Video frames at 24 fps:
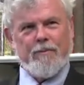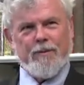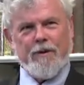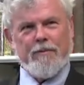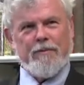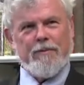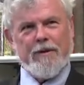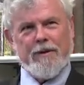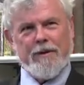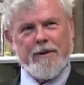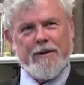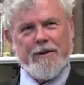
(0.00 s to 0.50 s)

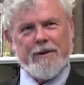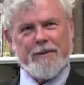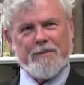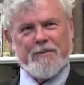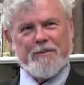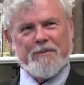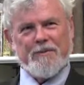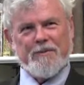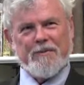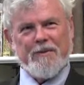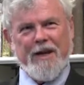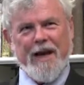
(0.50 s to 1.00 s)
perfectly.
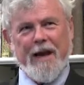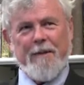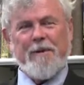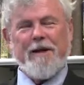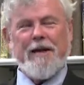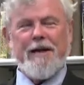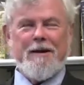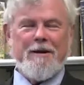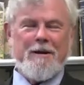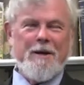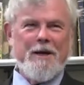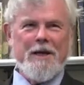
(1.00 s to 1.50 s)
I
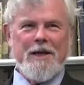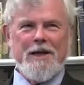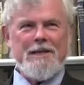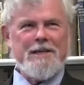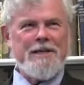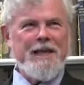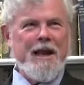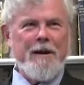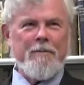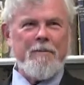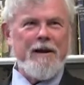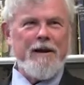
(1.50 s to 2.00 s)
mean, he's
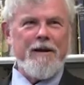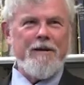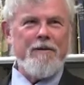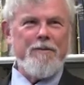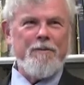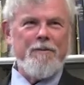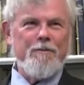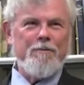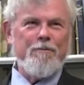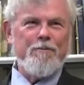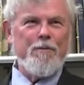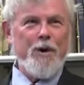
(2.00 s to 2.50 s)
not a big
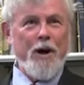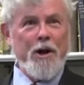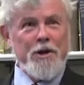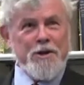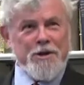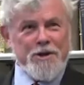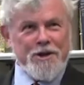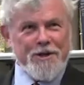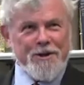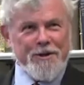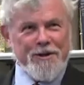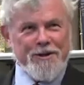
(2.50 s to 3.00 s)

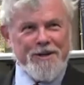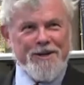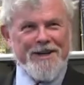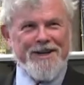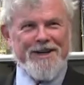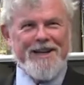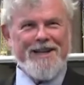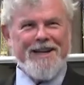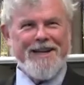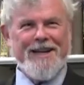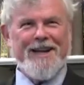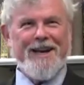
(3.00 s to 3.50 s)
punster.
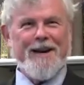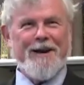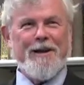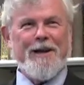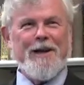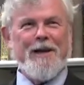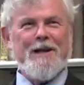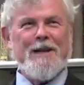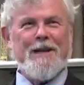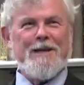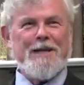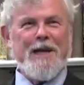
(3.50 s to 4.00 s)
You know, right.
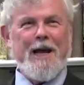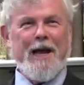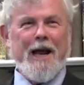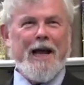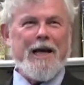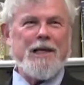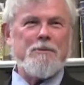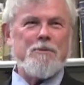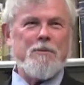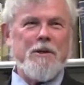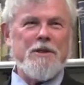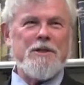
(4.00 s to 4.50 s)
he does he
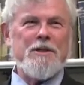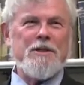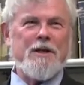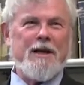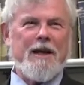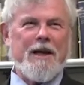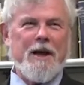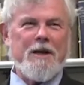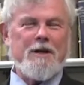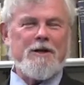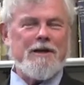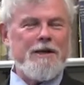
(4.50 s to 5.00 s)
likes puns
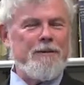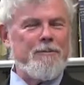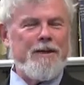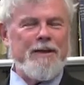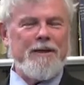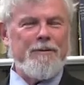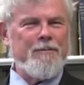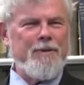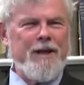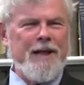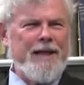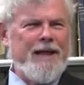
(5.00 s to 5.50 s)
occasionally, yeah.
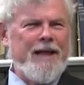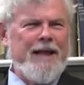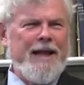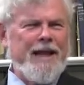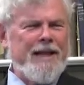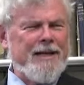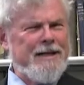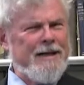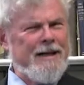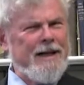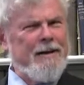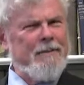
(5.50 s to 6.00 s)
but but
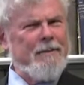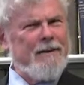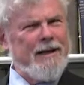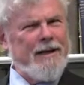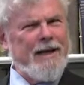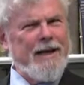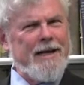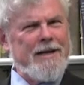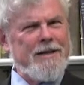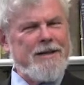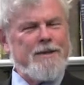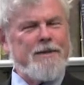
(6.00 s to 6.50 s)
that, I mean,
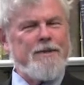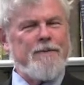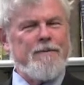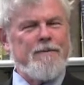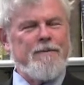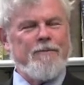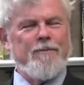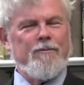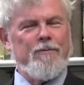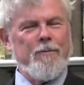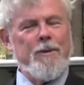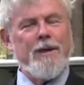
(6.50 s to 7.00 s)
that's
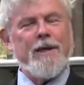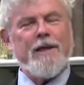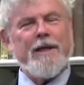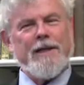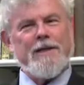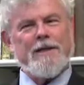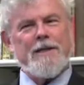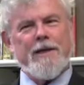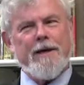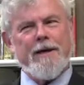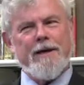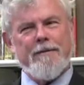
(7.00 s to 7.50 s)
to me
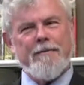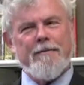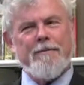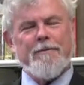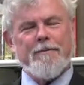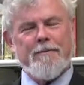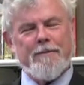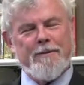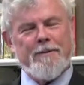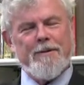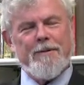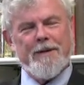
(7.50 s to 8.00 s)
that's a kind of
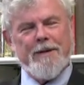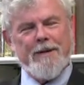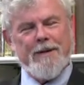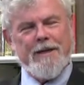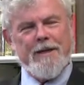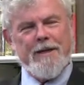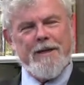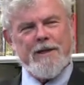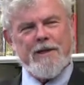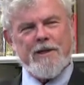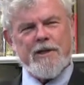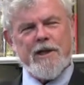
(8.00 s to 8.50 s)

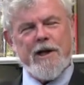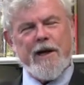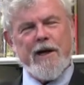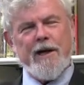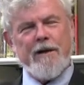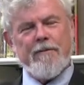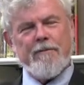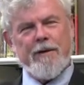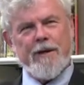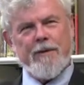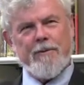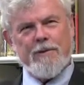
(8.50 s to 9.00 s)
sign
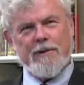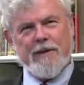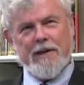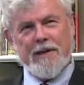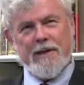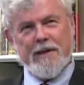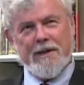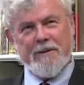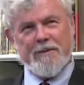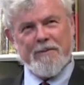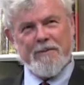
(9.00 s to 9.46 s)
of what he was like.